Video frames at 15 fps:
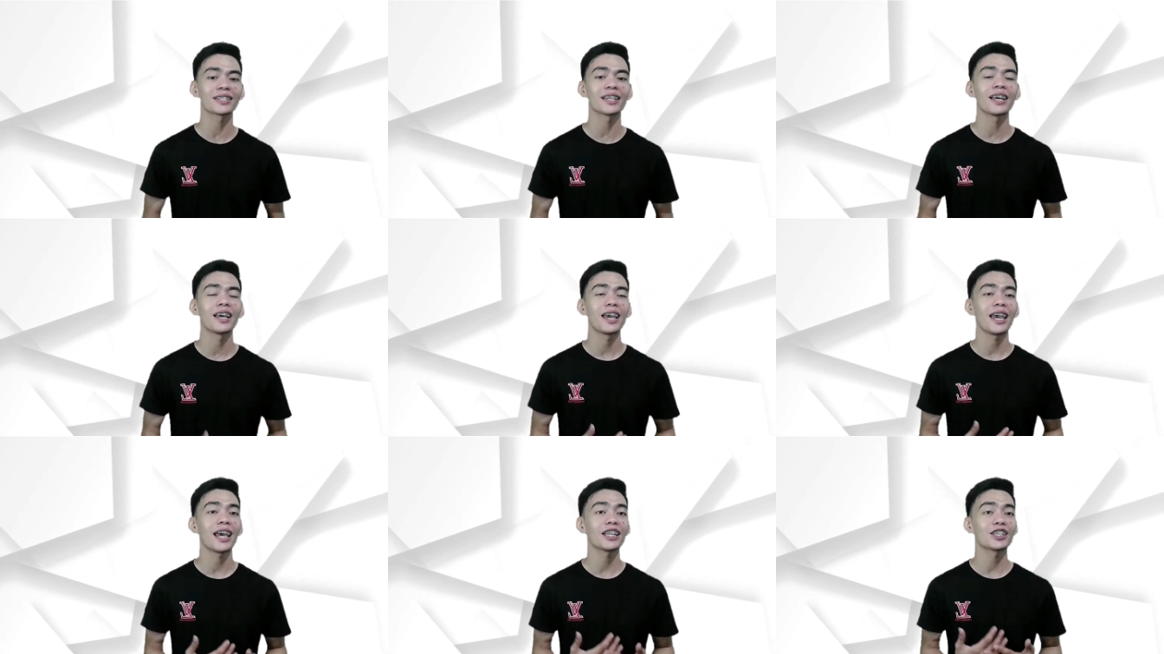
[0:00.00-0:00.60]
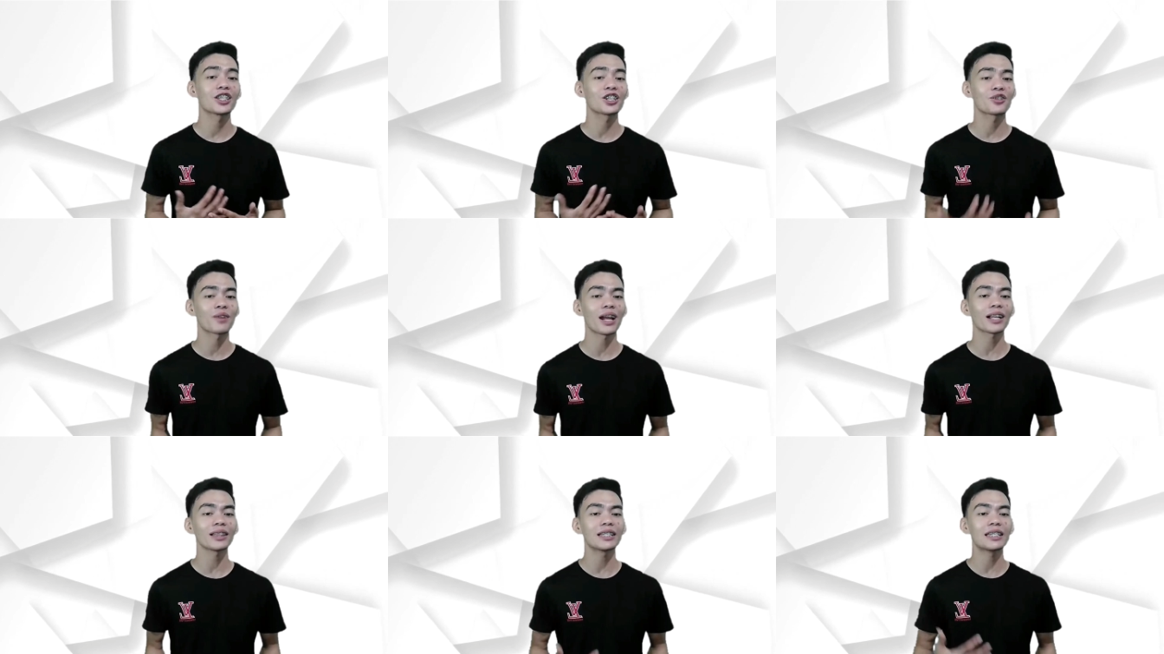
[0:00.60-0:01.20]
and
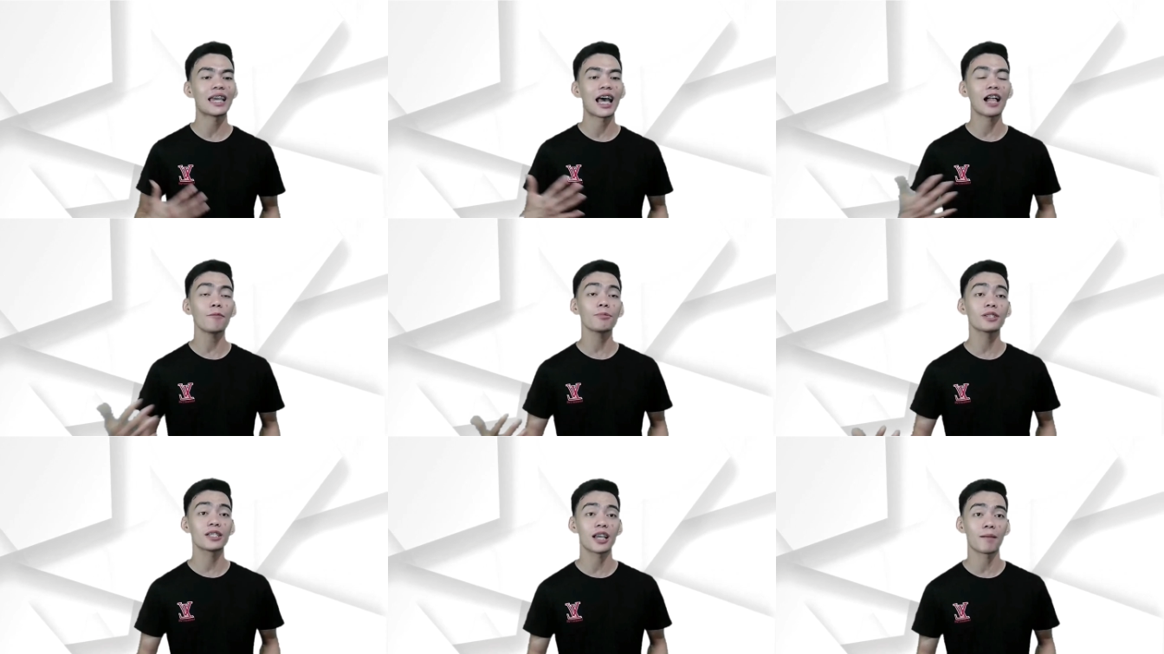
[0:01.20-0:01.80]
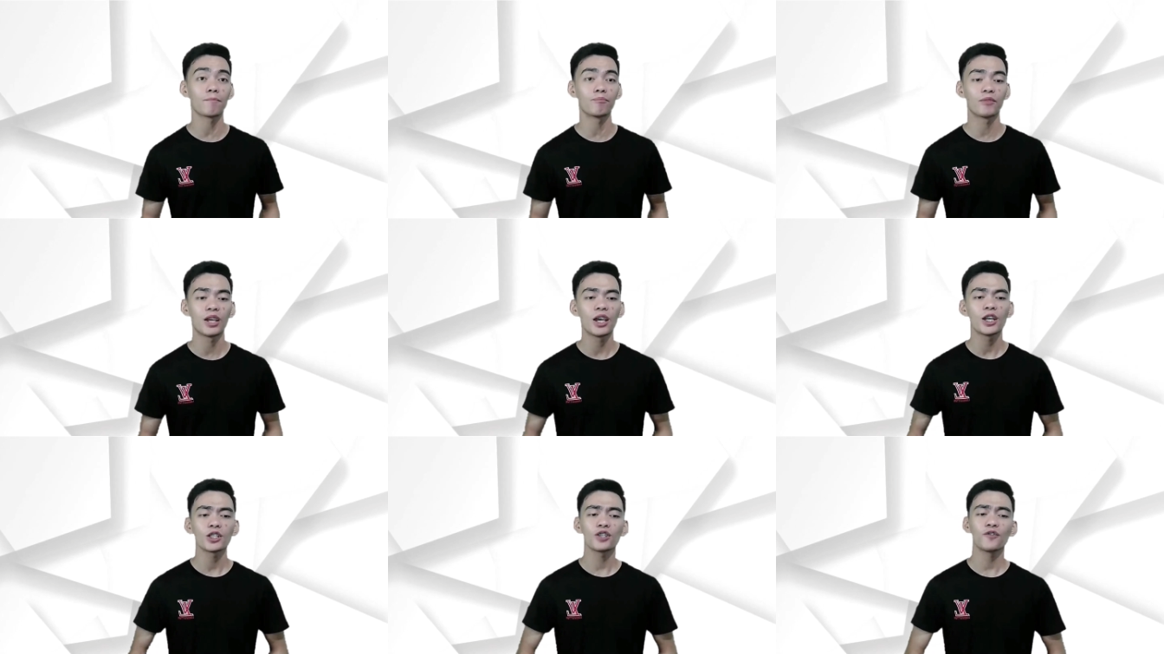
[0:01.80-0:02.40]
directly helps them
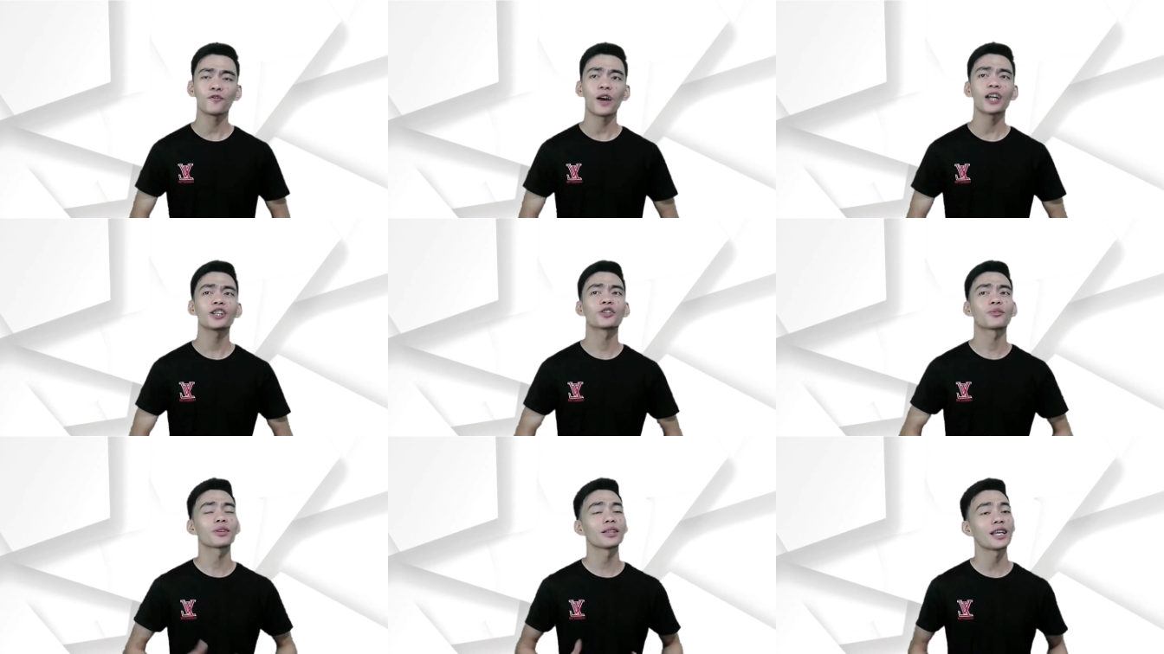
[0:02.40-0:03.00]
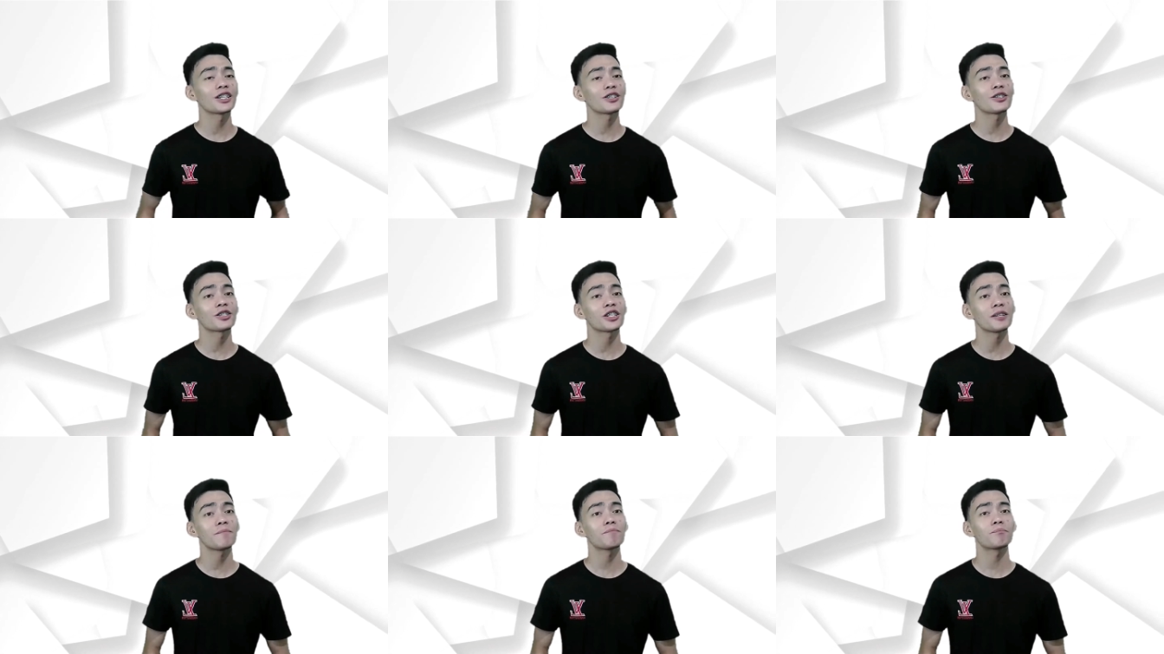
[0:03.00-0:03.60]
to find a relationship
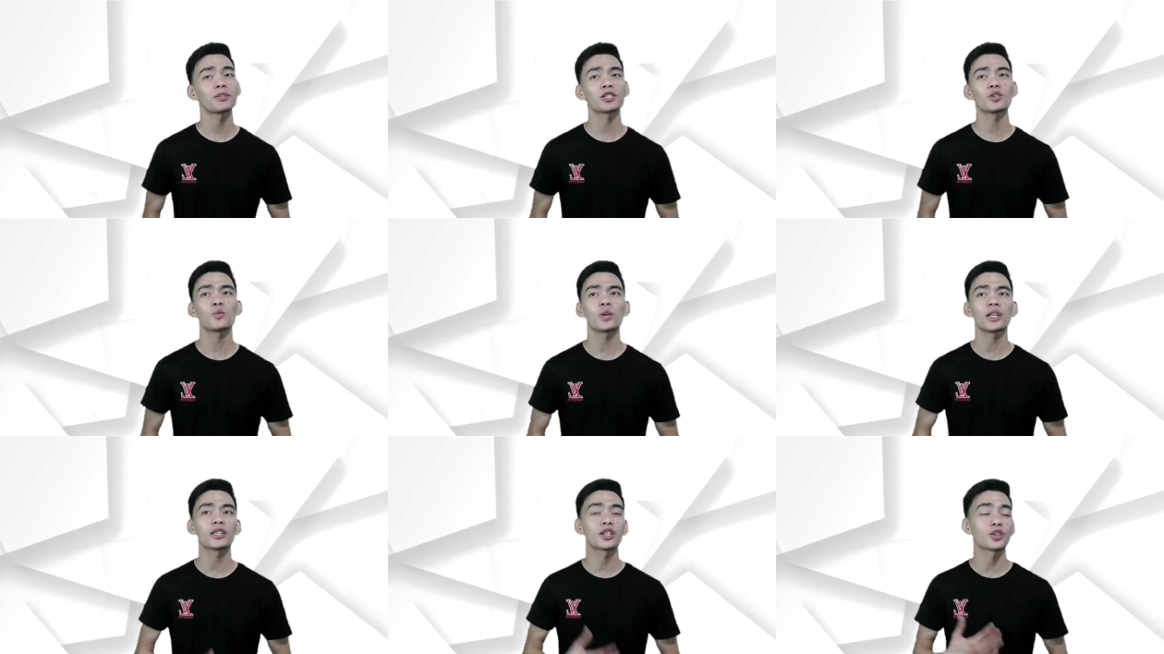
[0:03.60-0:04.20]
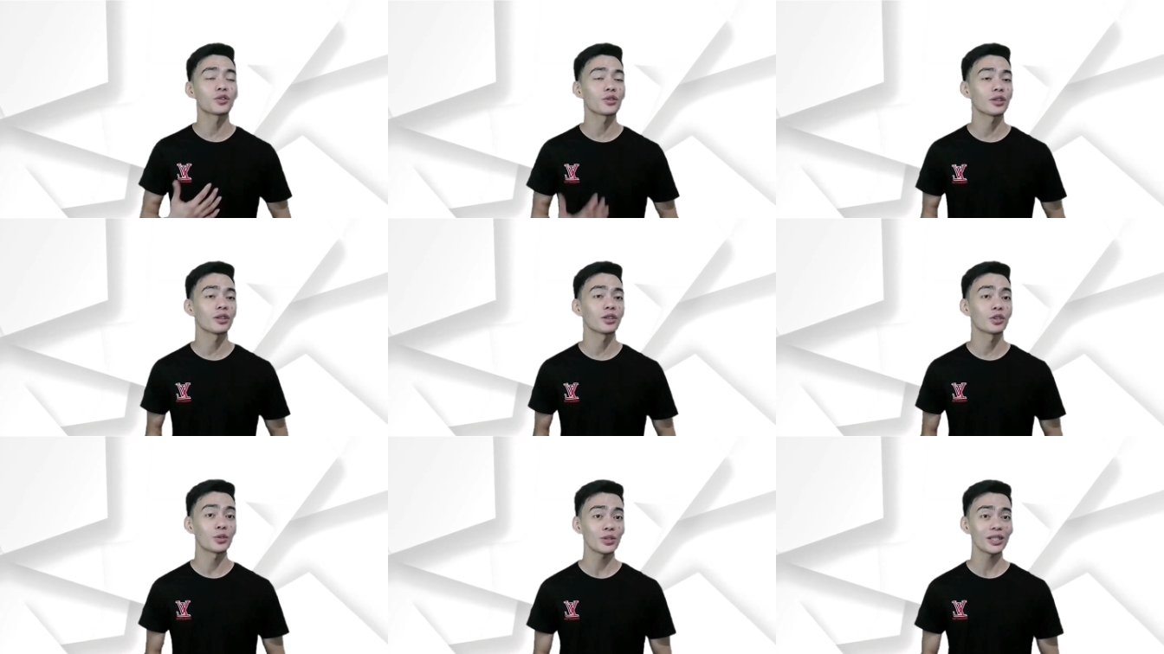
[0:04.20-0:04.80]
between their
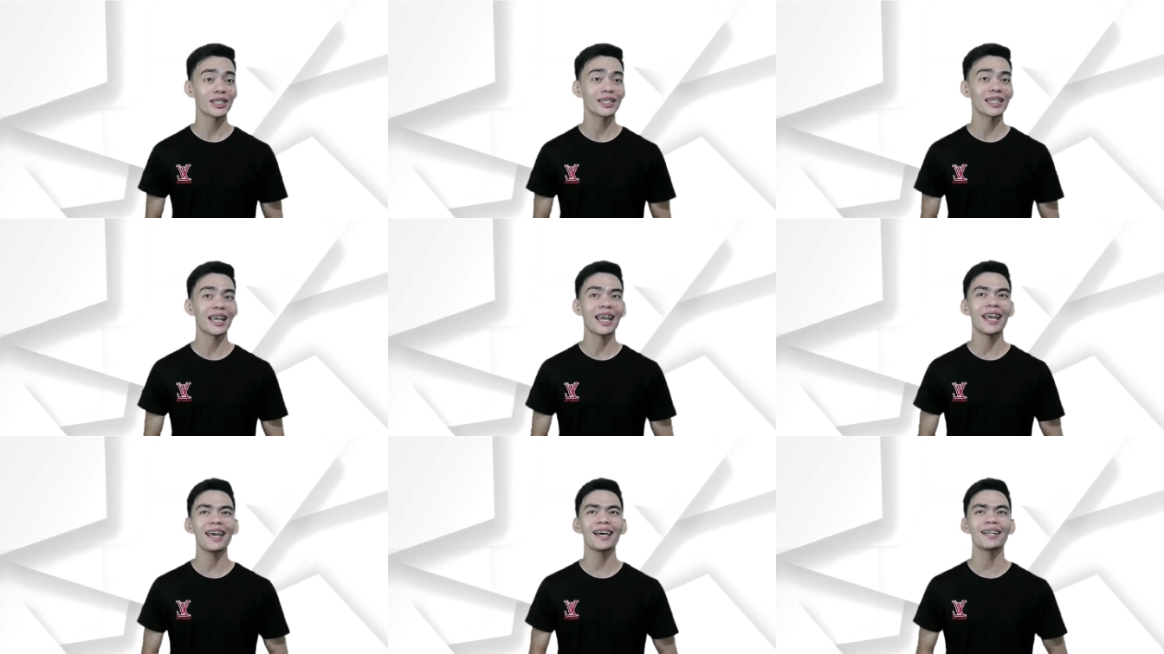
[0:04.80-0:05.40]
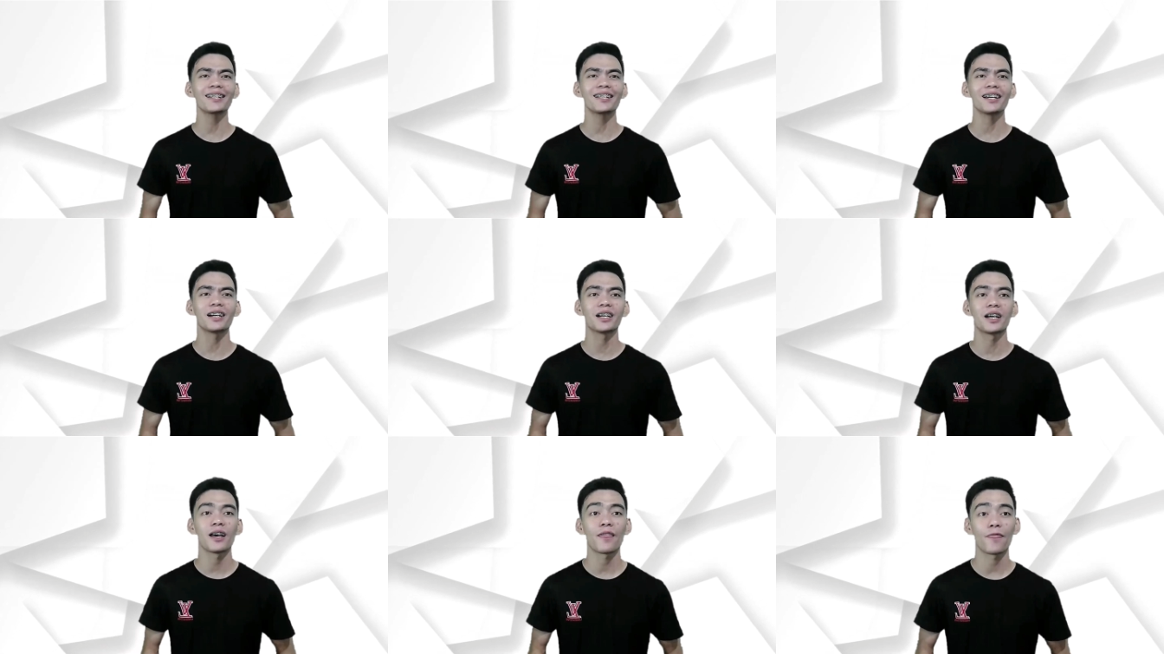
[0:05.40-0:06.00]
roots and
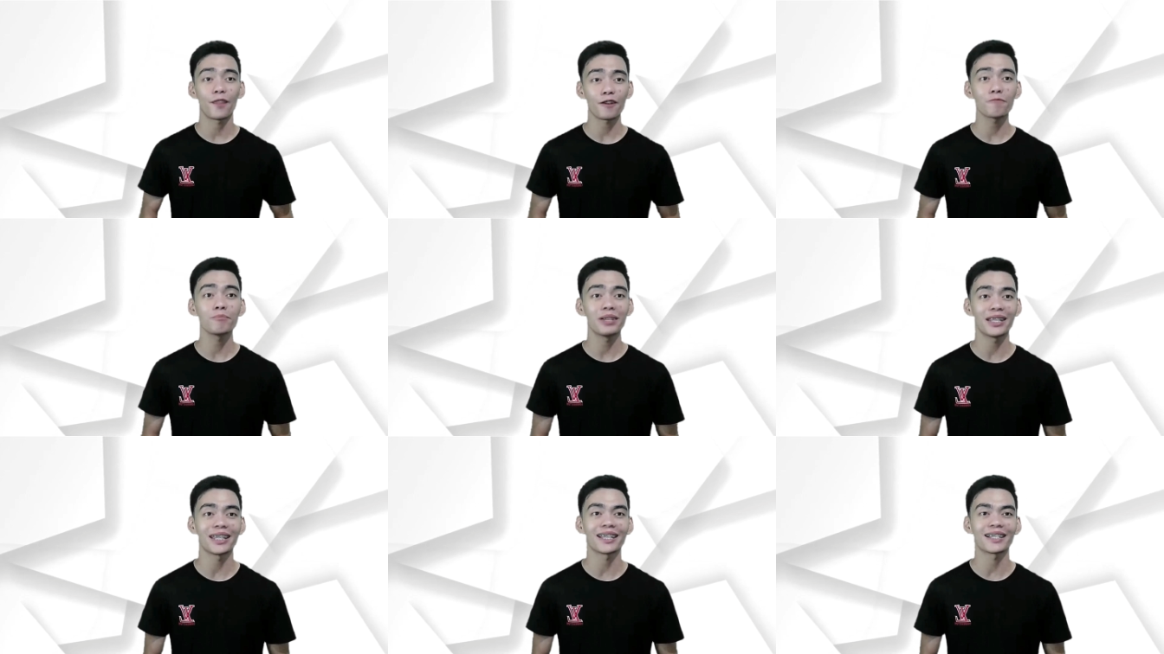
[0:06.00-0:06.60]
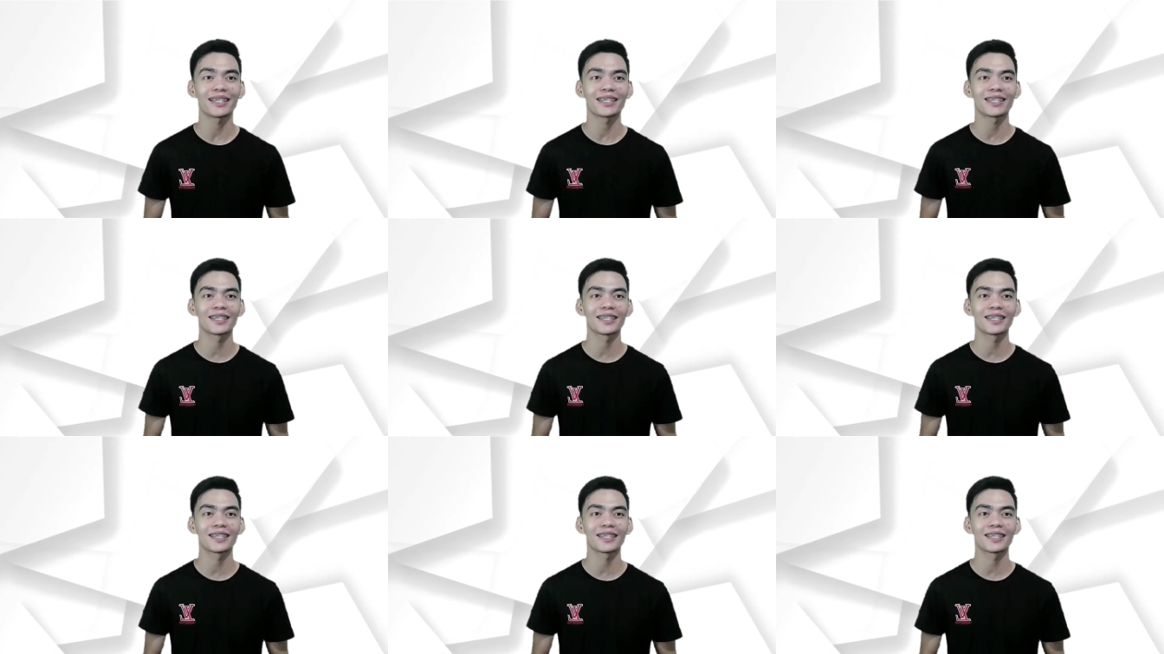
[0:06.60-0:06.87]
their meanings.